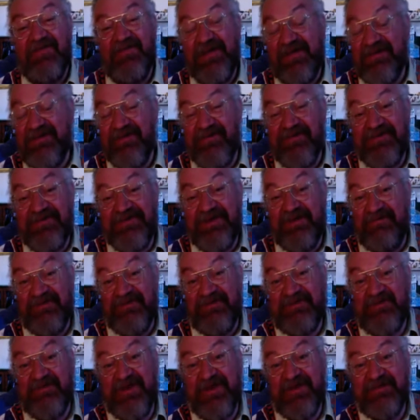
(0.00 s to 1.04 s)
but ordinary
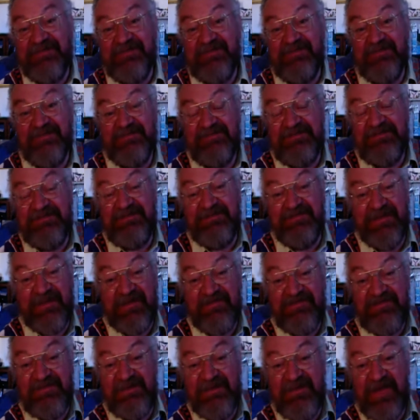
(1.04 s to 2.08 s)
sabbaticals, you
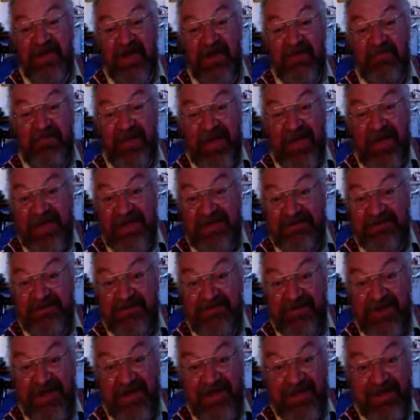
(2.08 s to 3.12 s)
have to go back to
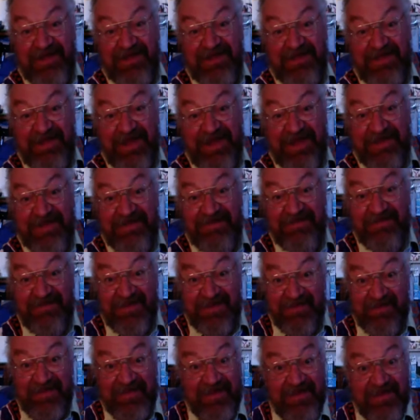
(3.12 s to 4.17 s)
work at the end of them.